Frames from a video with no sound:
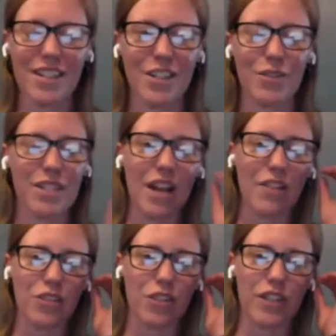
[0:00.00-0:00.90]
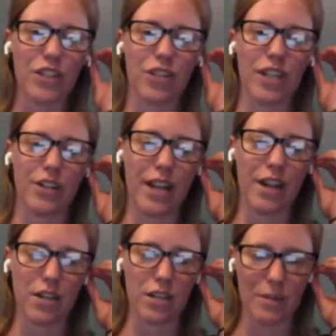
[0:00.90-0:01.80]
cell service or internet
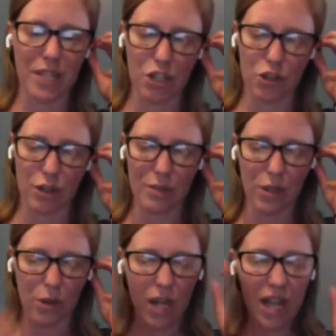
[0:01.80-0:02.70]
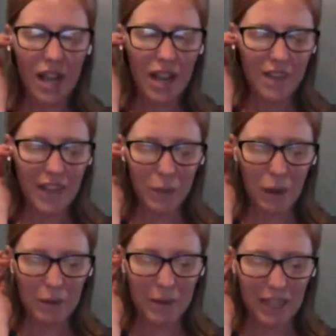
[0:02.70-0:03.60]
on some of these trips. So that's why
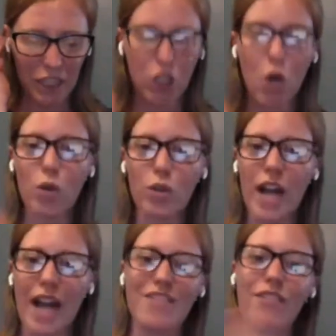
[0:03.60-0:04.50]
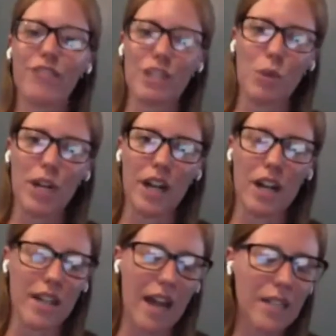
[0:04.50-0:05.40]
we make the local guide the first point of
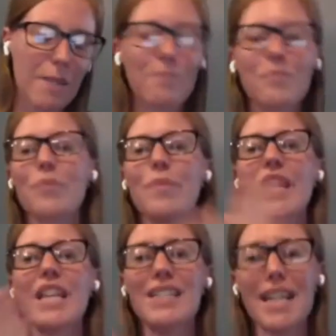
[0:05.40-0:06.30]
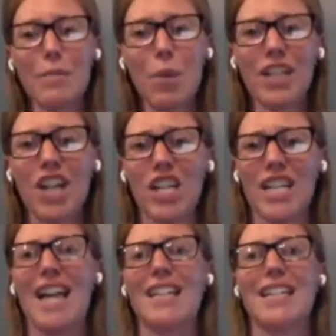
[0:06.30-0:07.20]
contact. Second point of
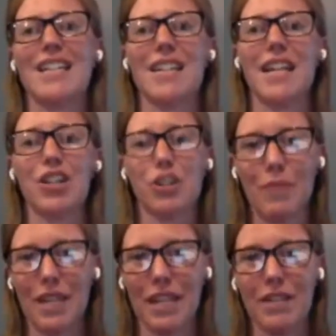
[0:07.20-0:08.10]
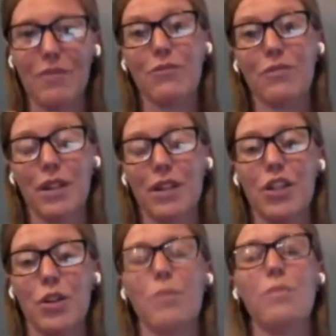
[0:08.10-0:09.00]
contact is that it should be,
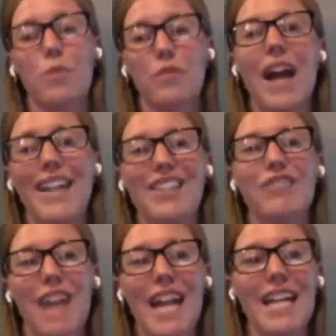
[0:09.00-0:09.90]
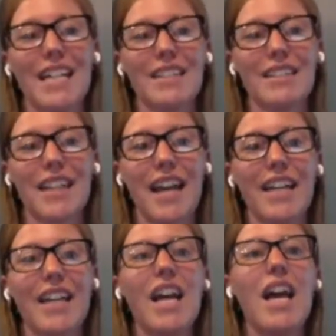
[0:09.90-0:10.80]
provided in writing,
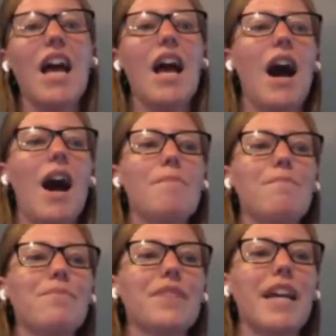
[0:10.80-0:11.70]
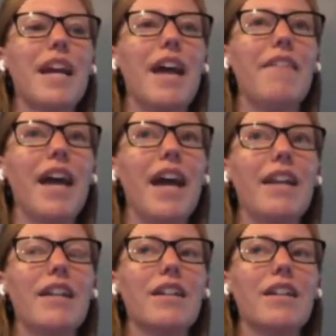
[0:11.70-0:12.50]
okay? And then